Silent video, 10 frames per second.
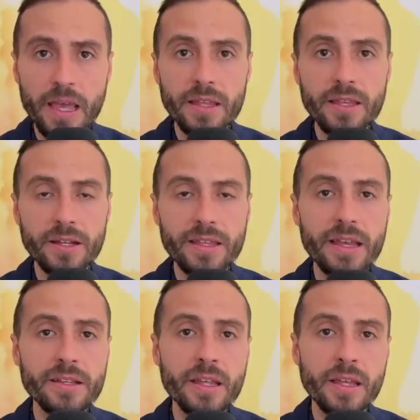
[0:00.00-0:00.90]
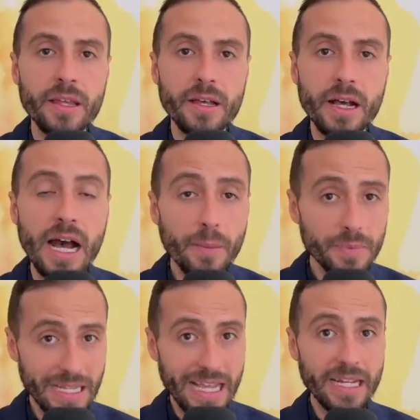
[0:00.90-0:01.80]
They're then
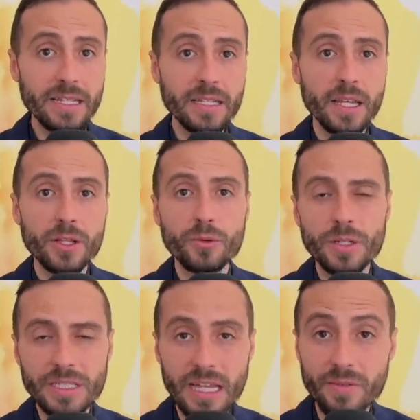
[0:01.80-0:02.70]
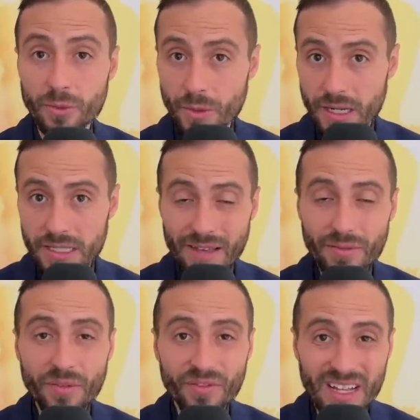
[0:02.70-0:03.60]
updated to a set of
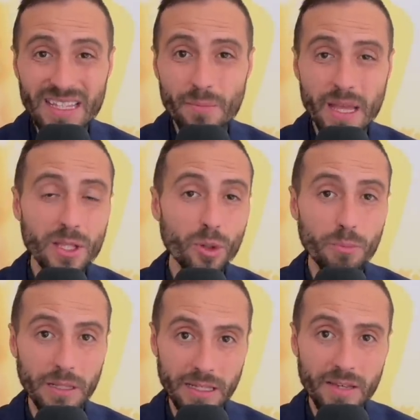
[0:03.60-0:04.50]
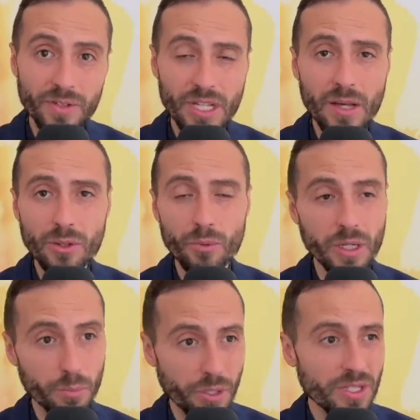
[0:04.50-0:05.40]
twenty-seven fundamental beliefs. Now the
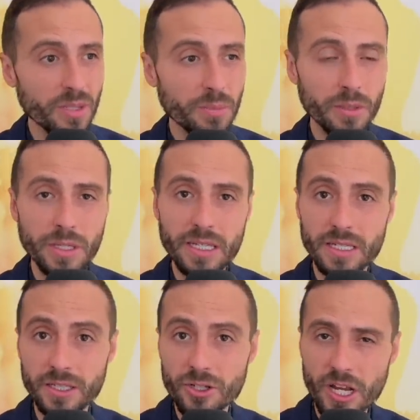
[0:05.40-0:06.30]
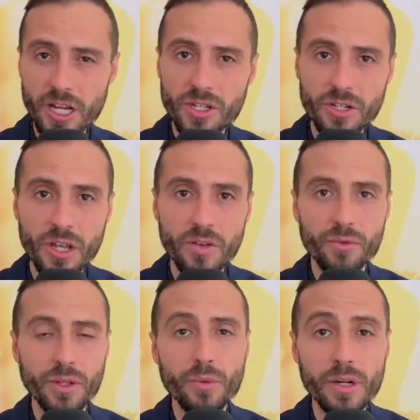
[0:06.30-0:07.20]
word principle is exchanged
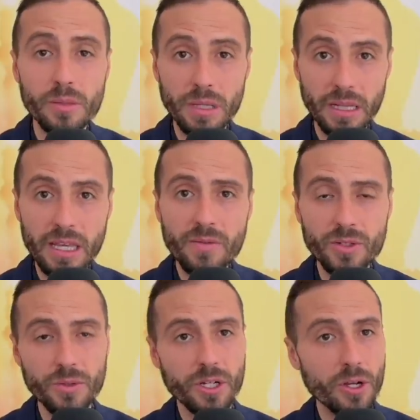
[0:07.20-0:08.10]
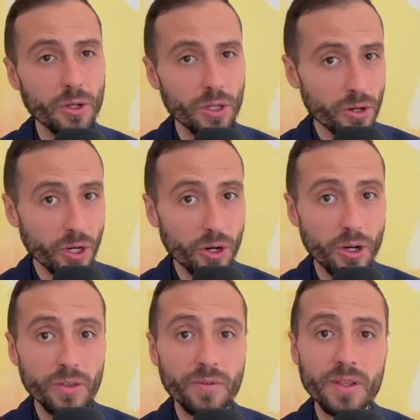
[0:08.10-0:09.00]
for the word belief, so they're no longer
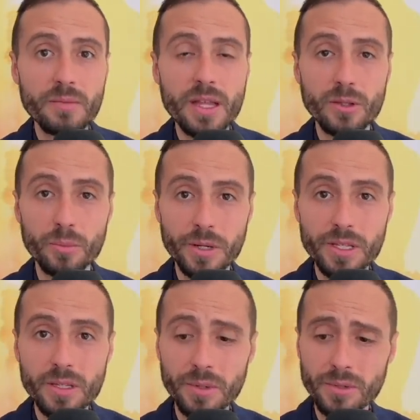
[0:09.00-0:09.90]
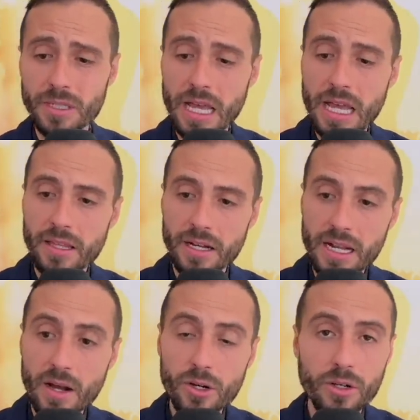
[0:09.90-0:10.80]
called fundamental principles. They're
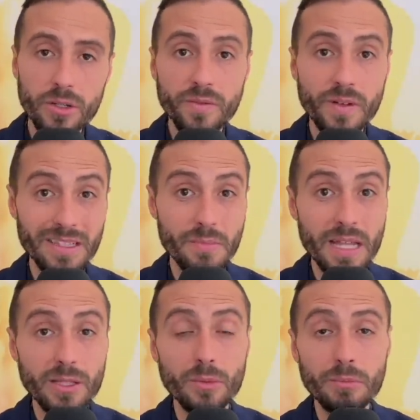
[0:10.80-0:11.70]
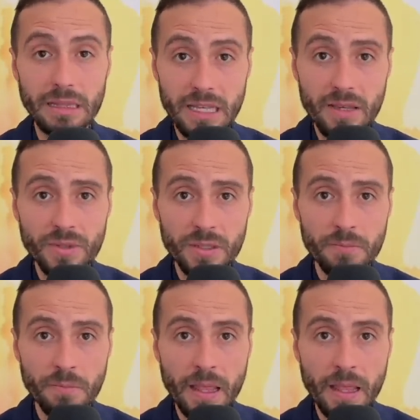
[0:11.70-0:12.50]
now called fundamental beliefs.